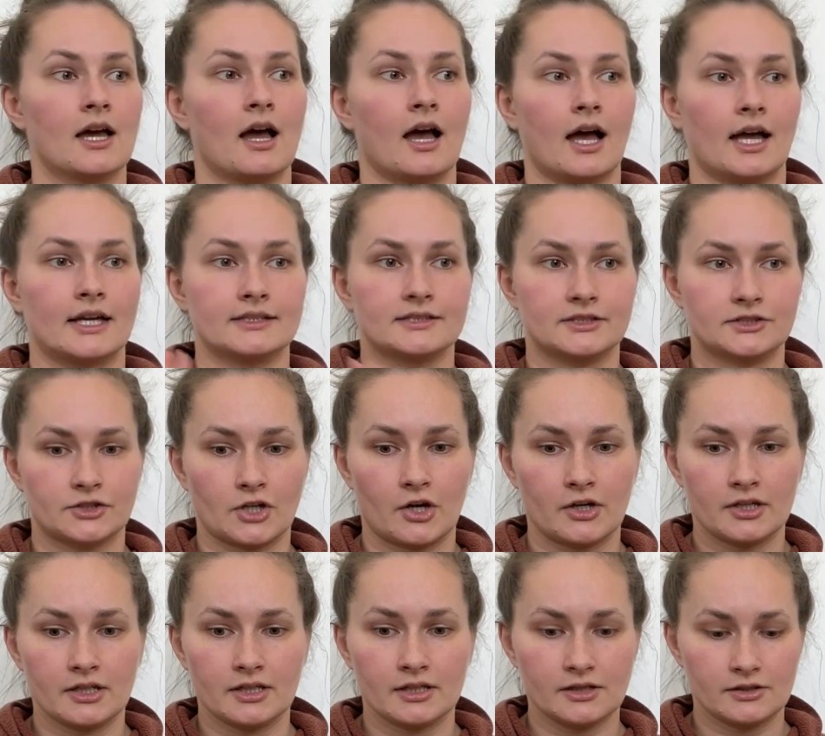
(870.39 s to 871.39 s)
I
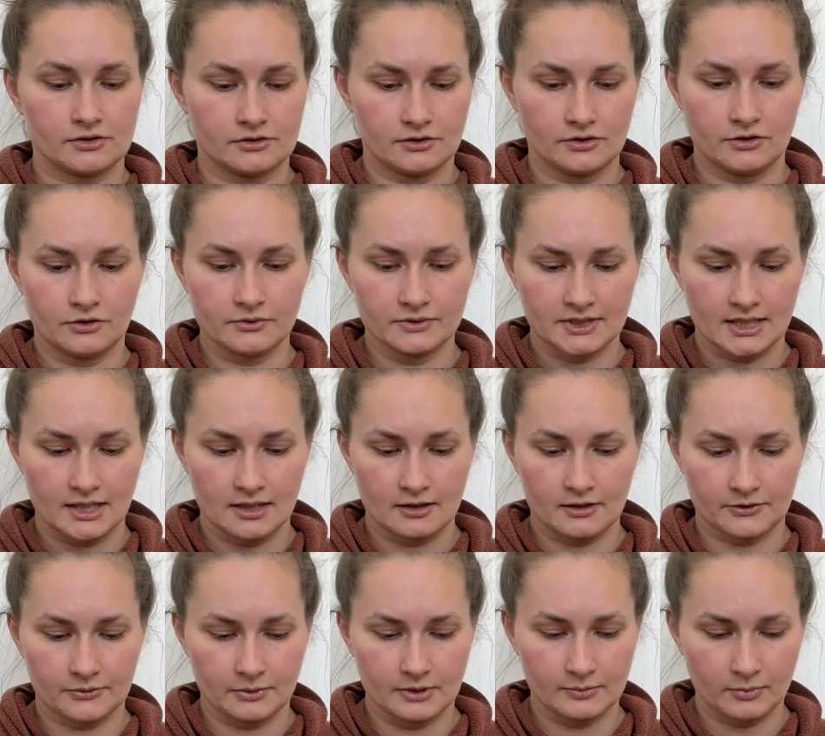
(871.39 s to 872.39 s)
started using
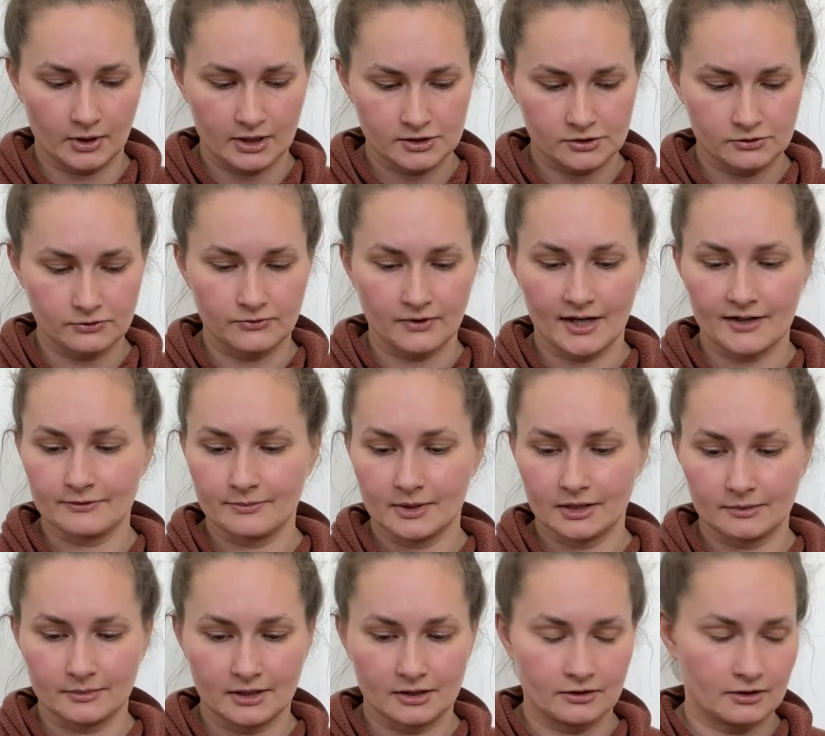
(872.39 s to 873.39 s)

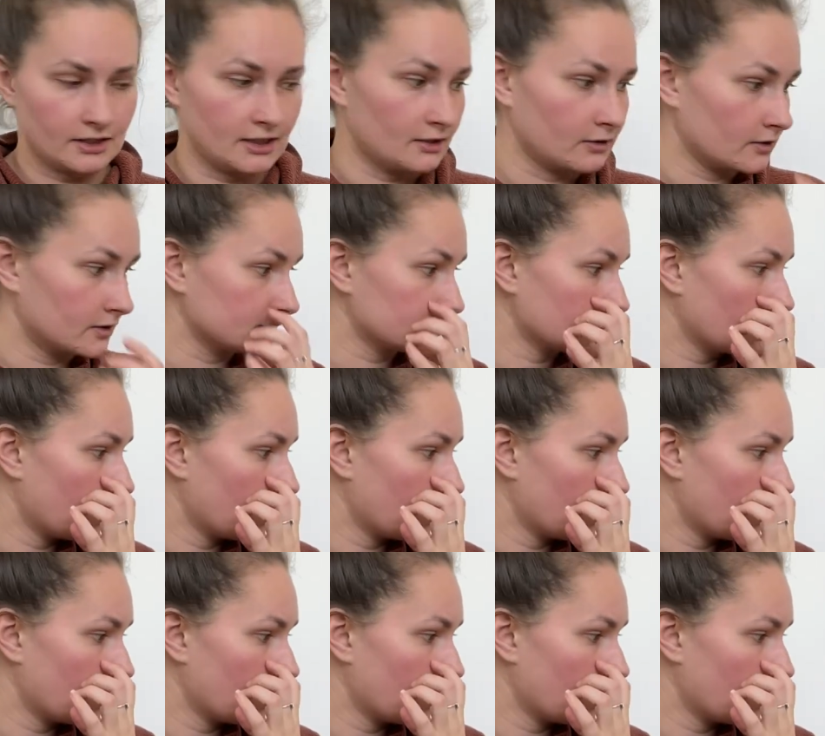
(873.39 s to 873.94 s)
3.25mm needles,